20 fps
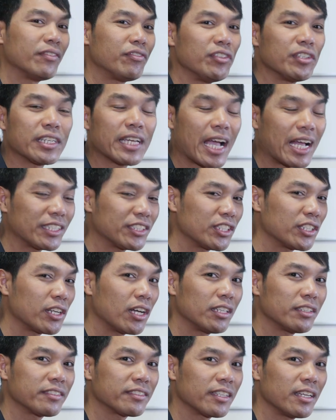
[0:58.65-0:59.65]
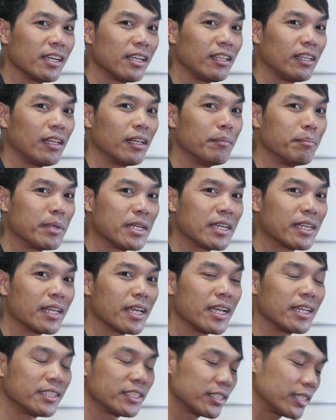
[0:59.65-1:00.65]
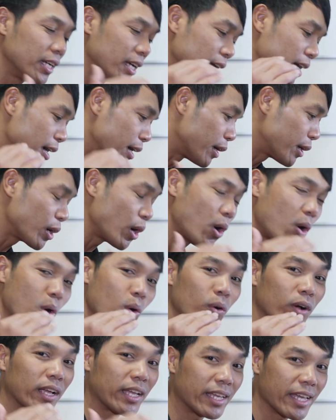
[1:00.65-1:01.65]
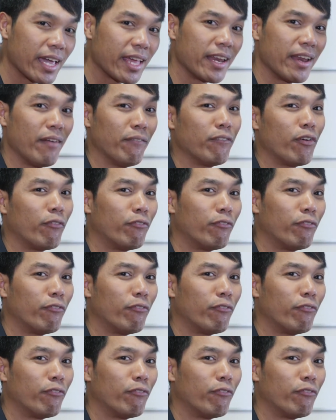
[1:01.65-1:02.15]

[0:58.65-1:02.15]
If you catch it on sale on B&H, go get it.